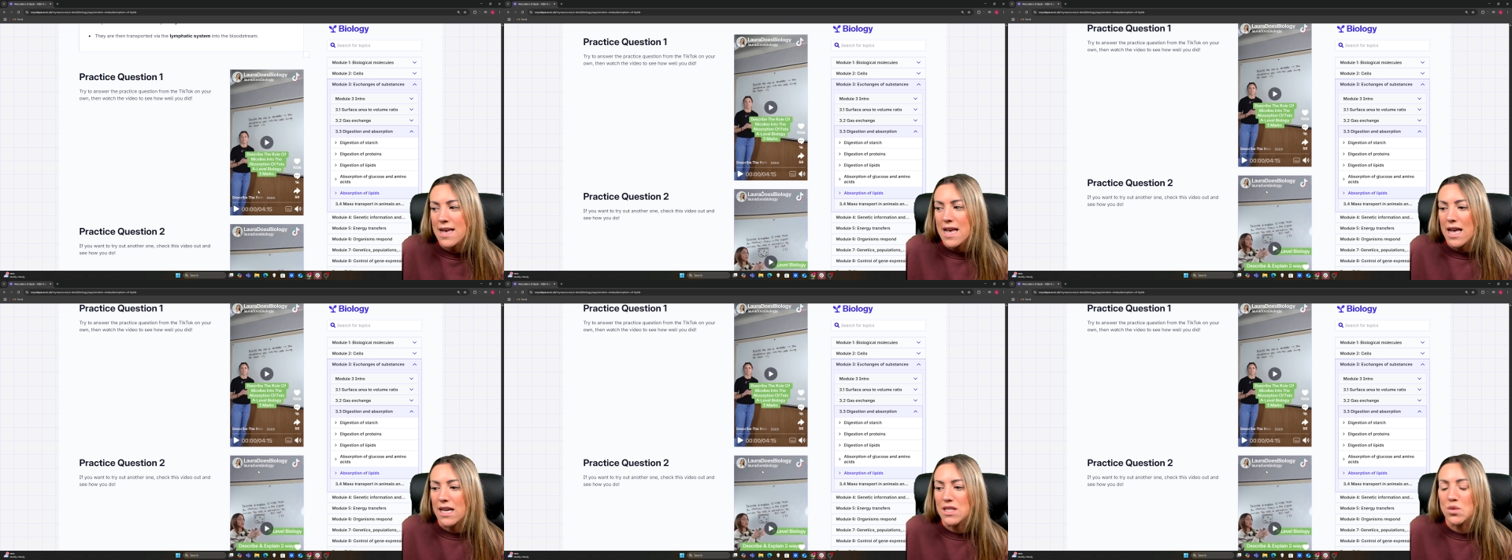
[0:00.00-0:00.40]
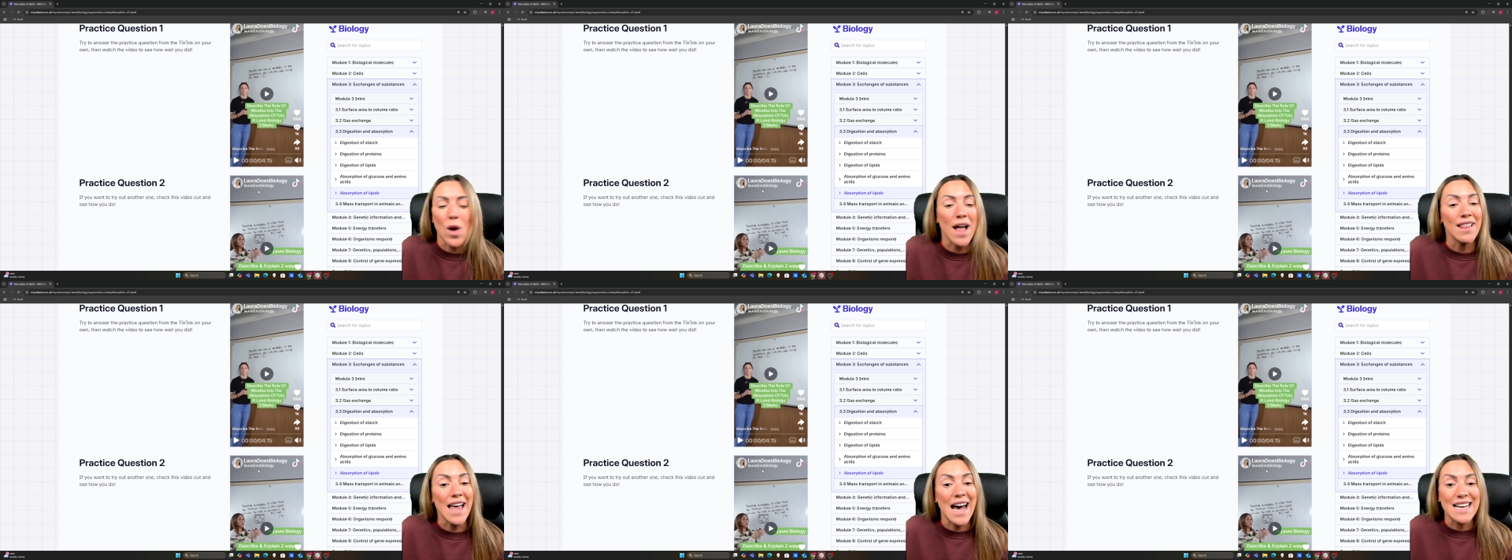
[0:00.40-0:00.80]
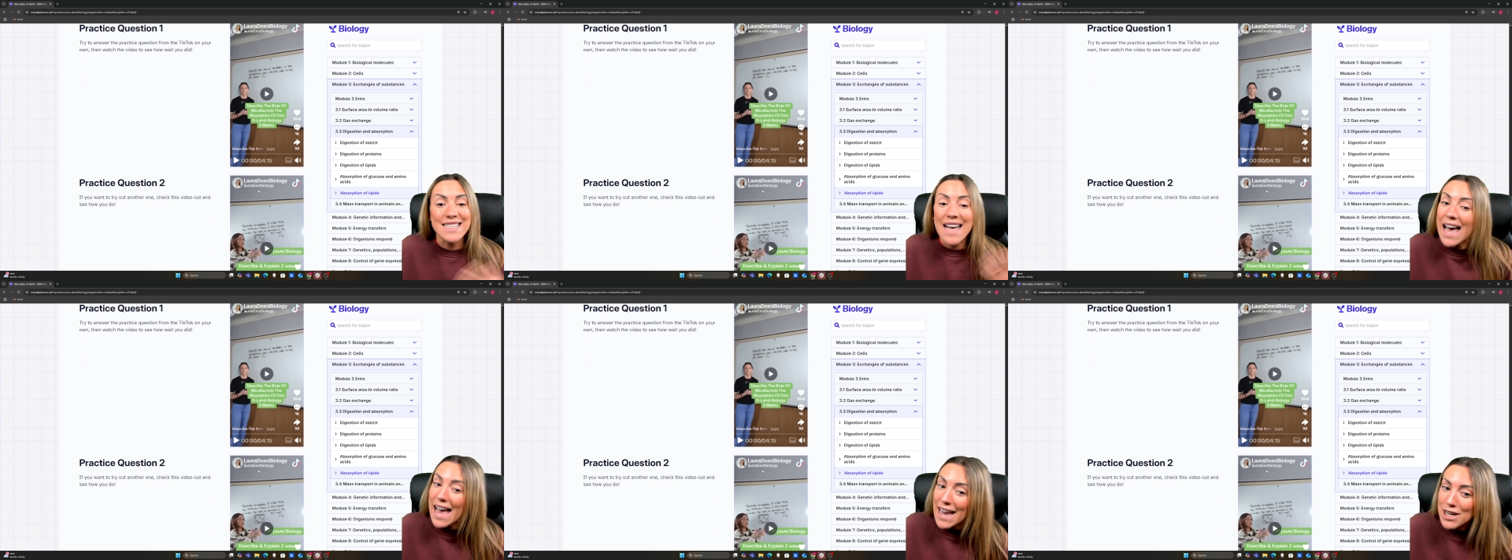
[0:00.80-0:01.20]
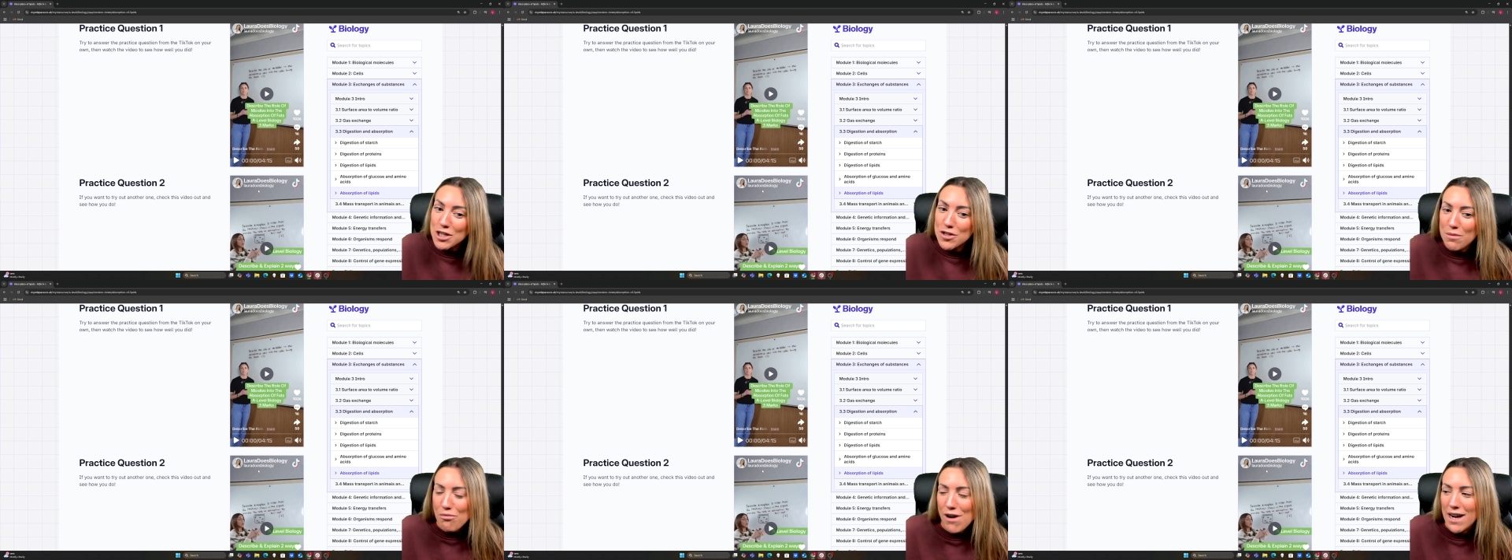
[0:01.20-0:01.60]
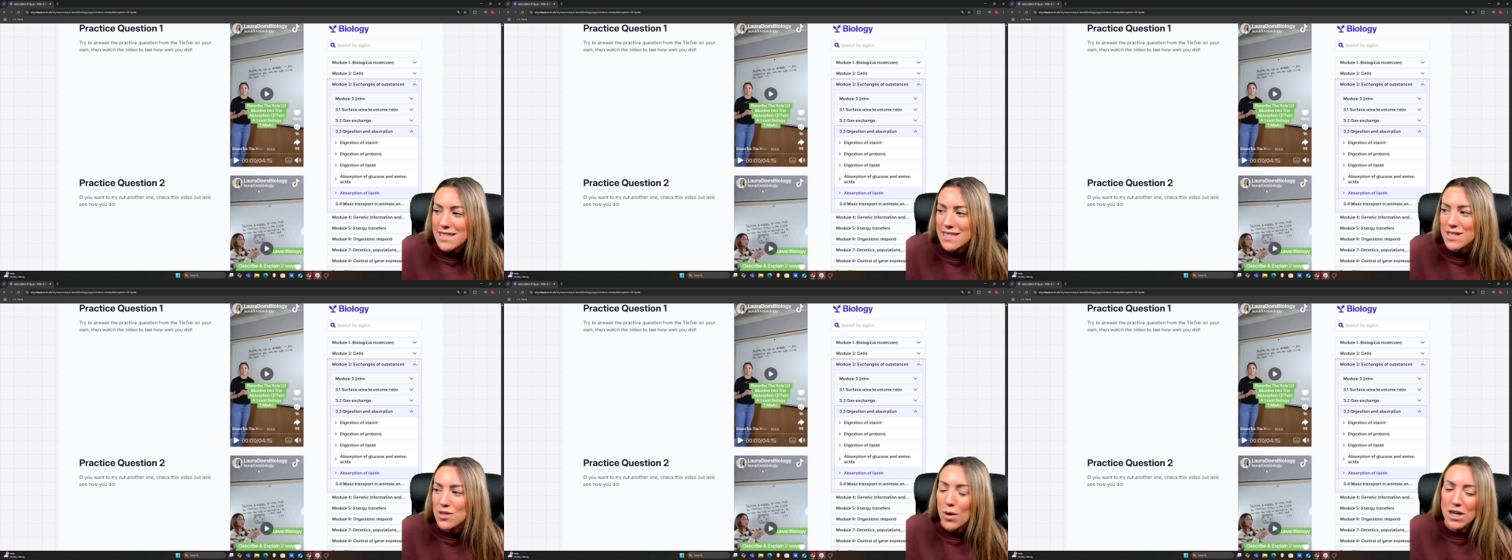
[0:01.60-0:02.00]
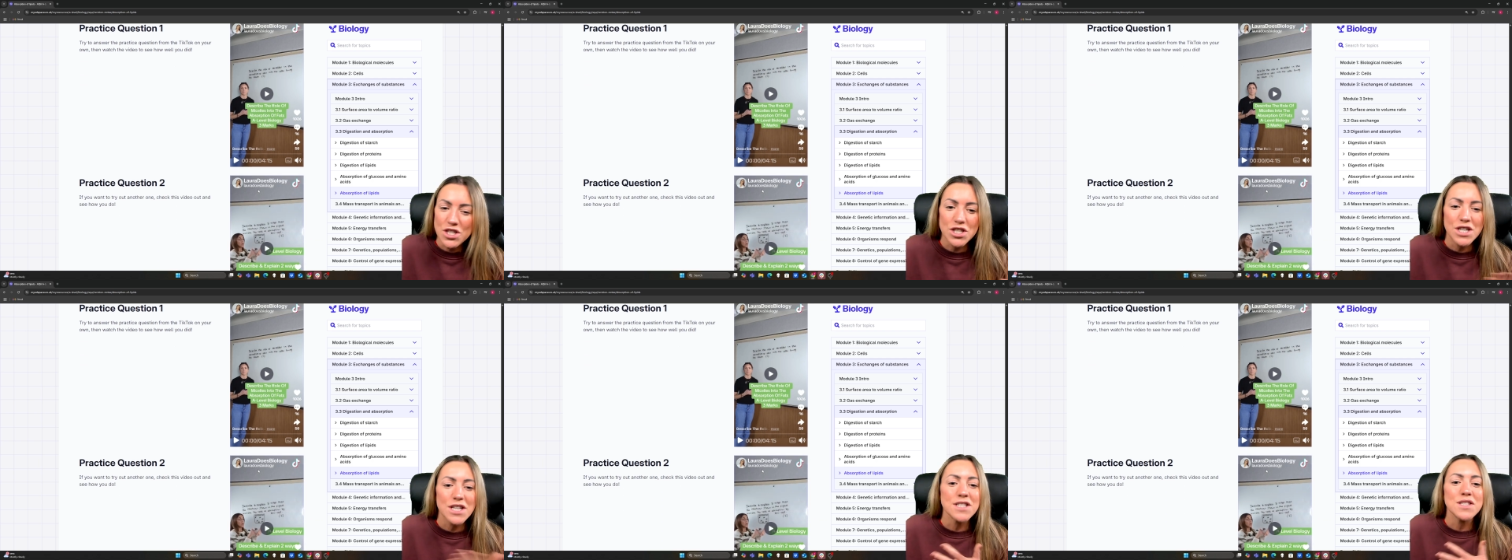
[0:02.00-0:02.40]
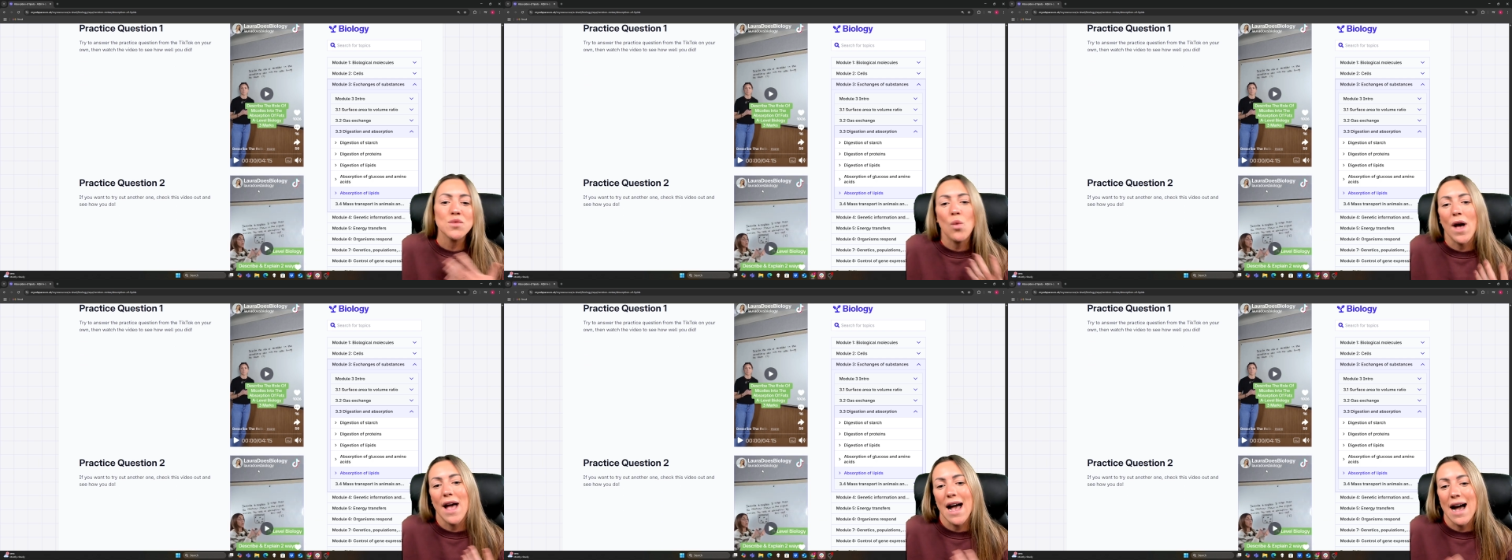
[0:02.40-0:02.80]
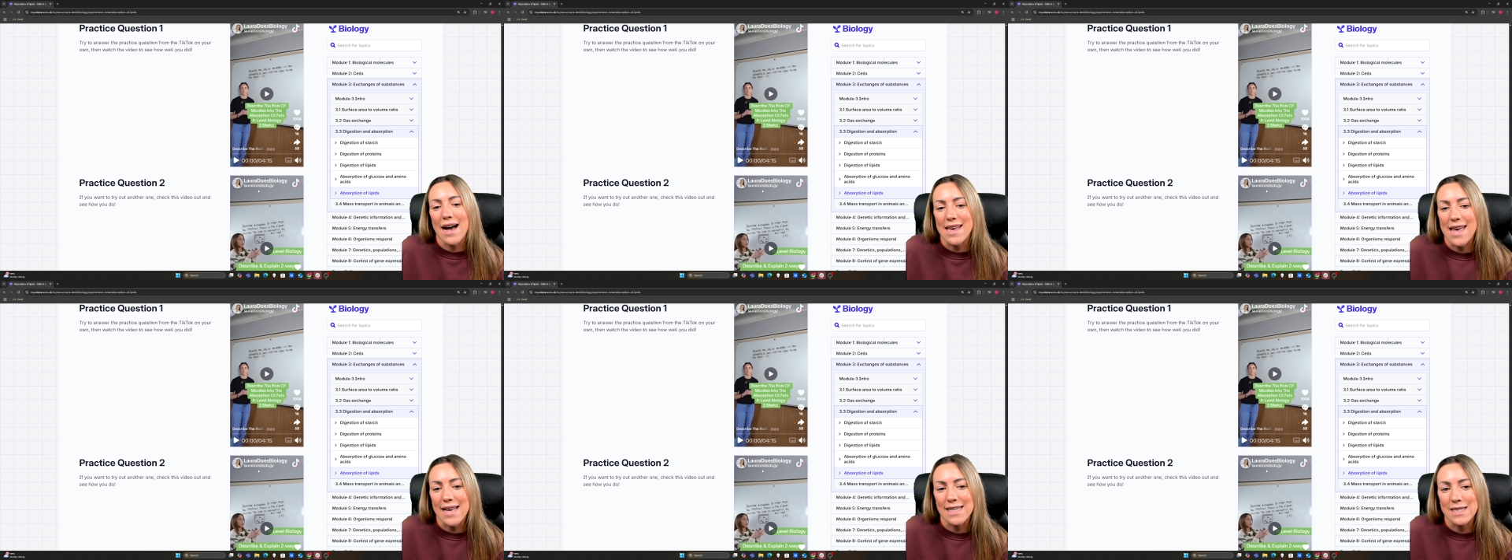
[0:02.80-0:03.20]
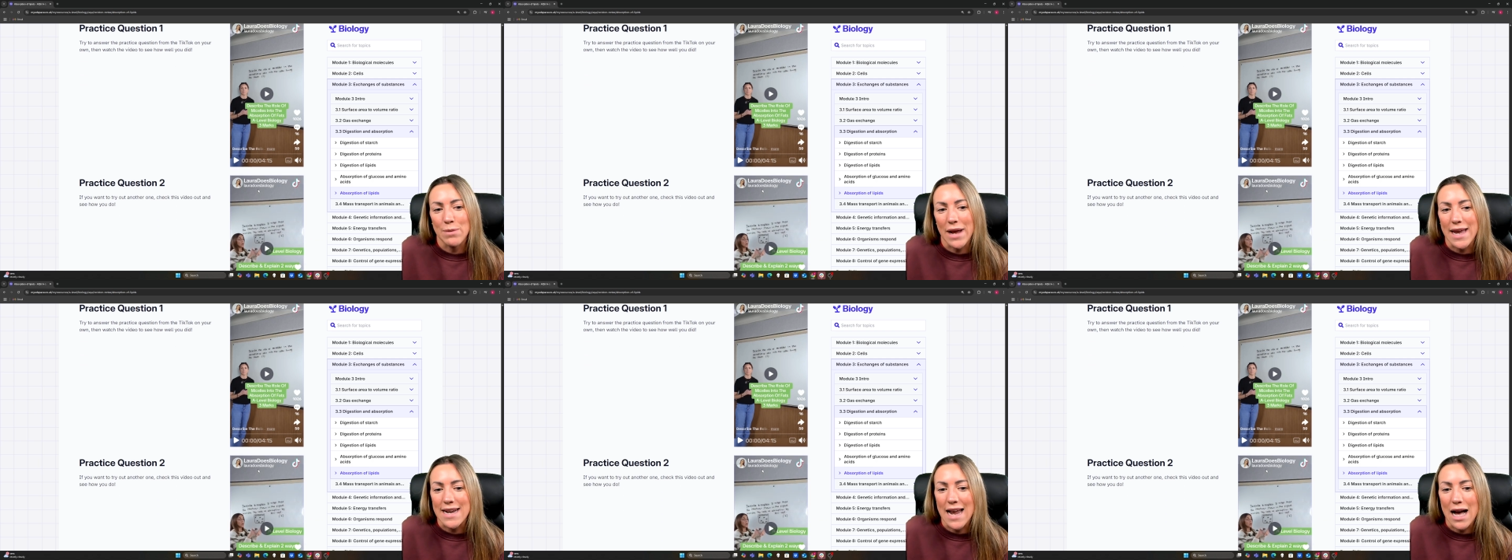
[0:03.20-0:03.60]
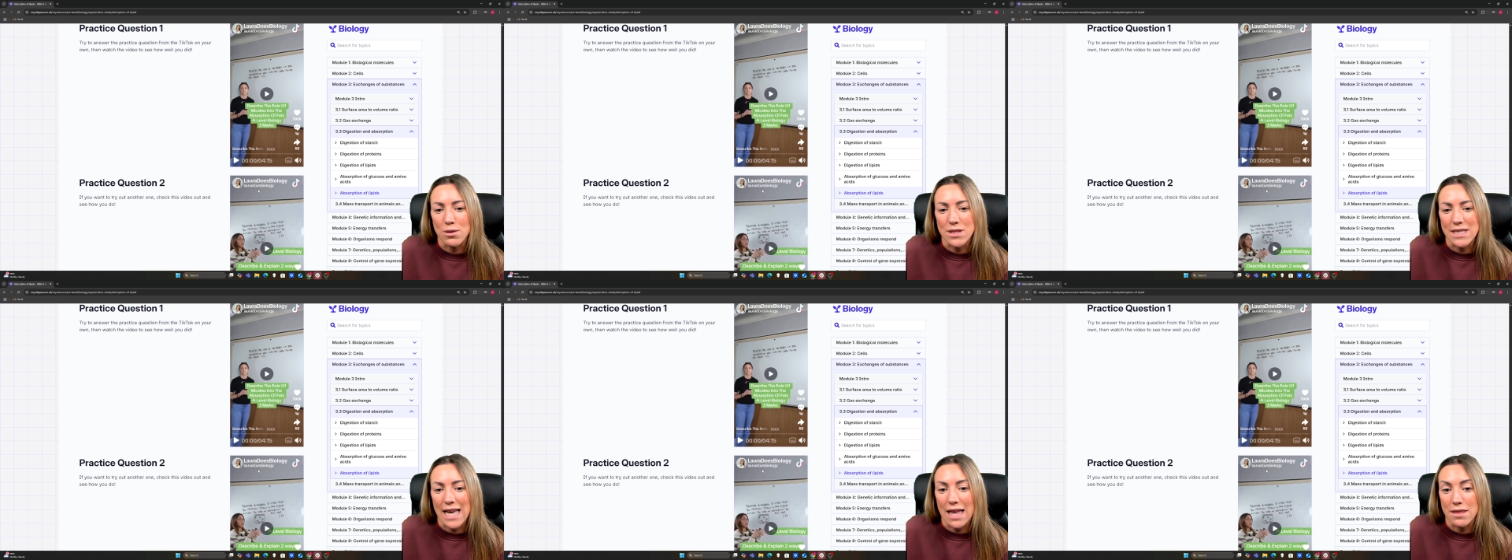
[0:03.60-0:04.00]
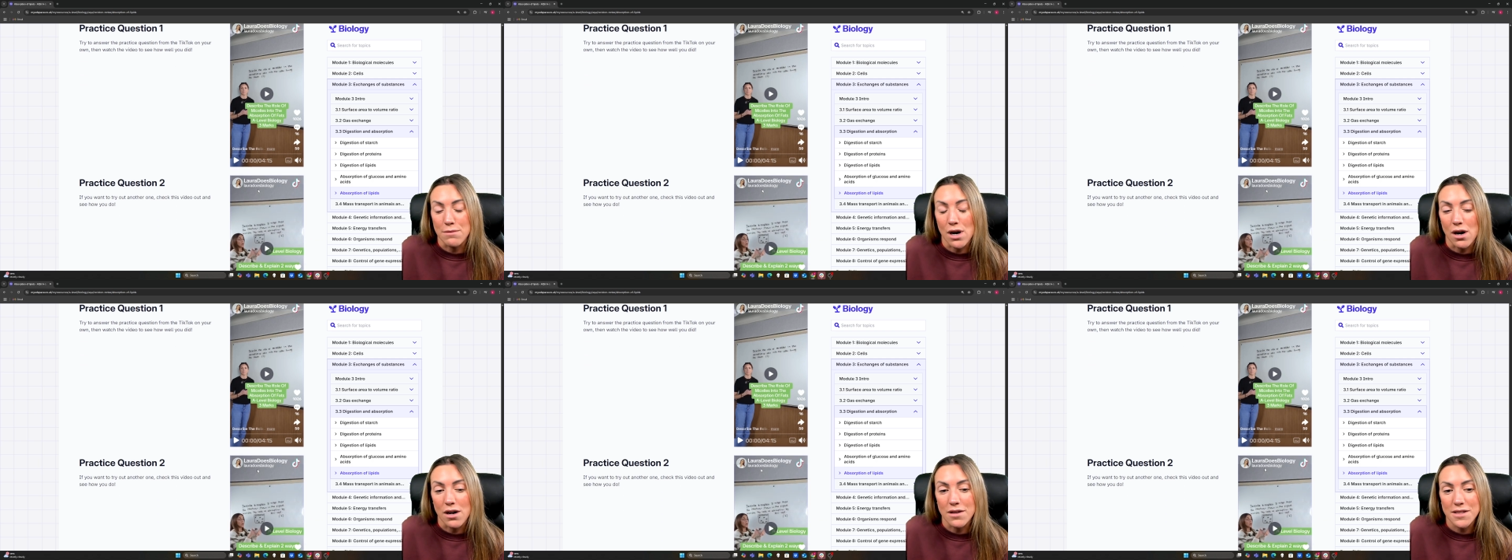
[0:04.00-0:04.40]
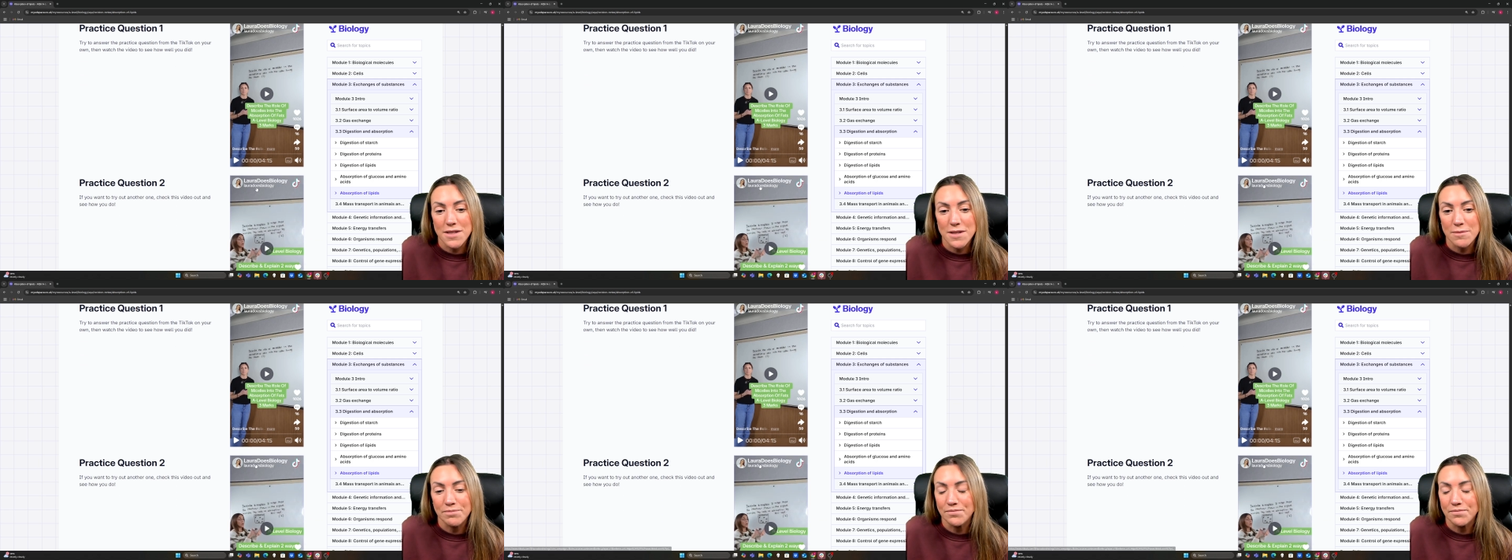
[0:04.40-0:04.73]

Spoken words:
as well as extra practice questions where I explain how to get the marks.